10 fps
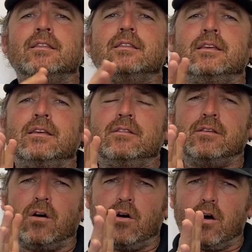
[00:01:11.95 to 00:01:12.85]

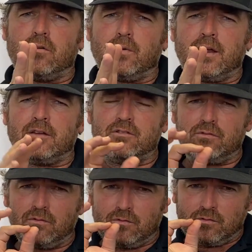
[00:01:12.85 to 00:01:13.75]
the hardware
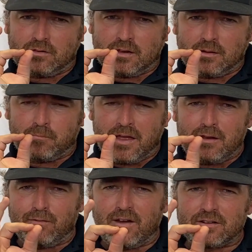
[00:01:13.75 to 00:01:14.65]
to the
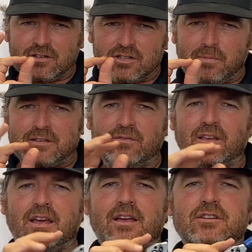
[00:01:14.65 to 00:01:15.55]
manufacturer
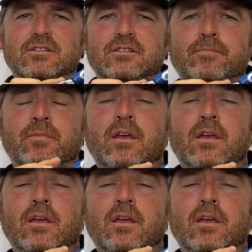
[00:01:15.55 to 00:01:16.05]
specifications.